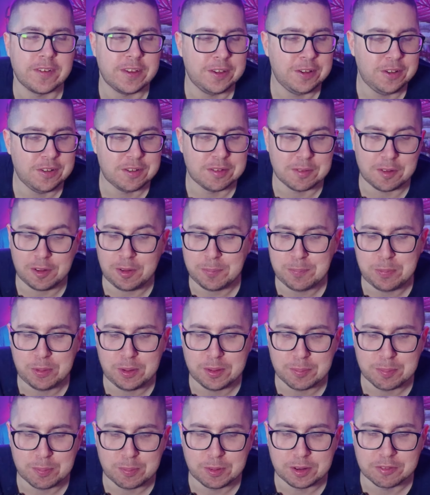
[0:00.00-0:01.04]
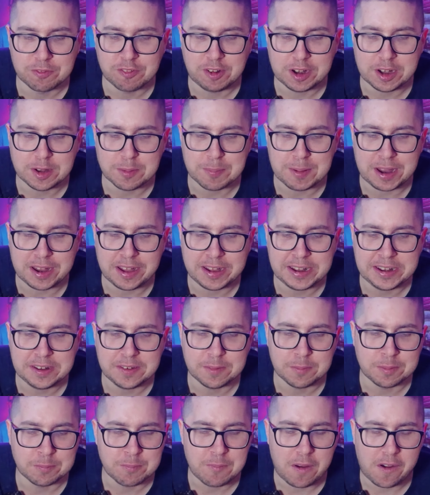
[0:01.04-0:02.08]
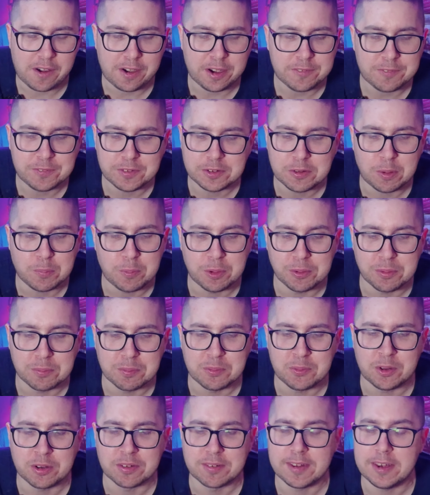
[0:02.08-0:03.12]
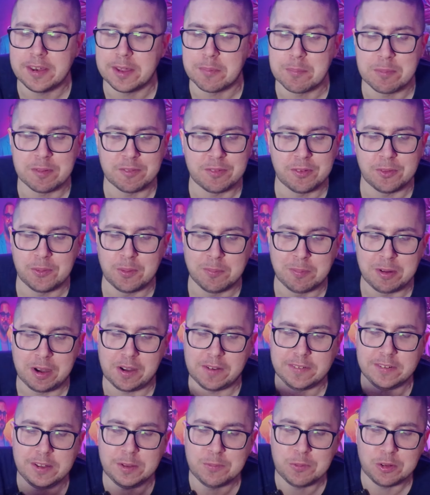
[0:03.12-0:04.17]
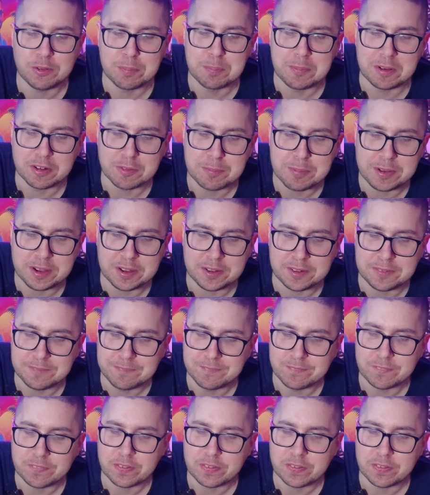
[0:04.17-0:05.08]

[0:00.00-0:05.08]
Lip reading: I probably would have rated about 8 of them. I forgot what was in it before, but it was much better.